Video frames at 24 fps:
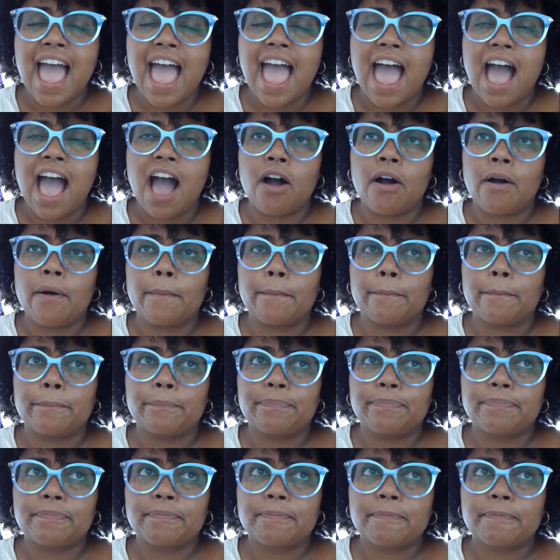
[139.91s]
Um,
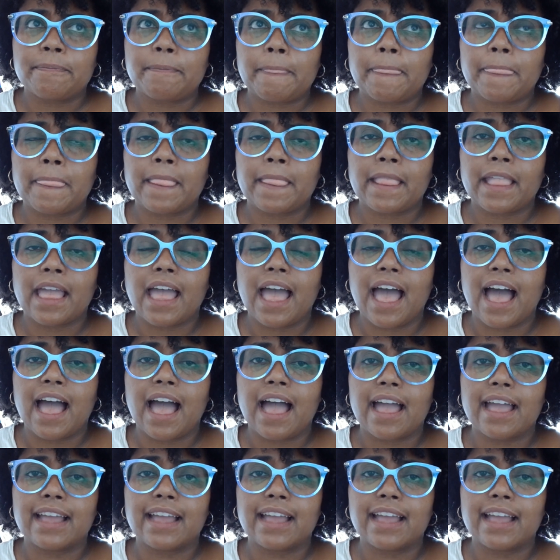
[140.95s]
I